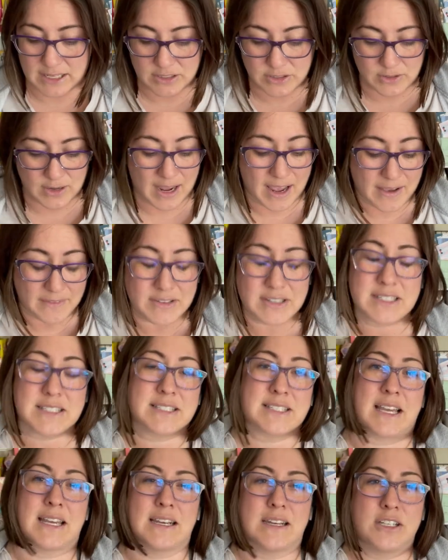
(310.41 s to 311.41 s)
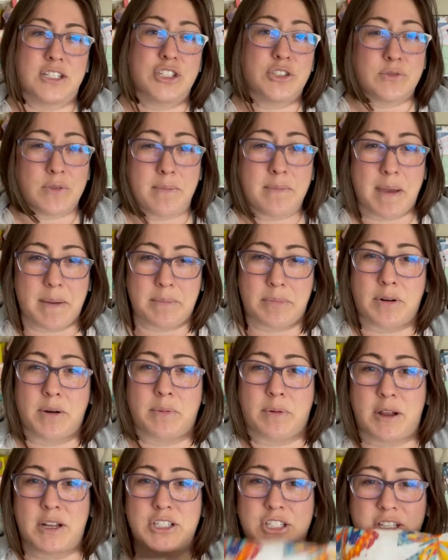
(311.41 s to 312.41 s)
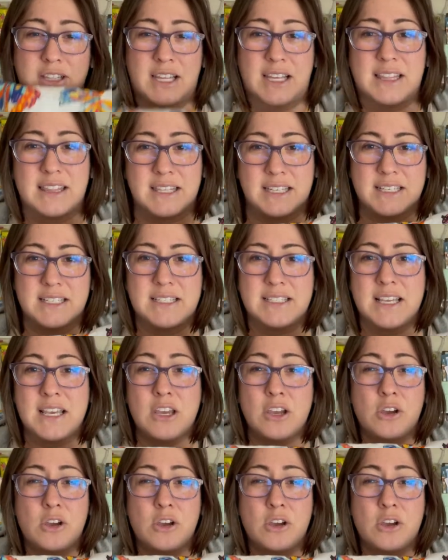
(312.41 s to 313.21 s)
So I haven't decided. Just remember a project like this,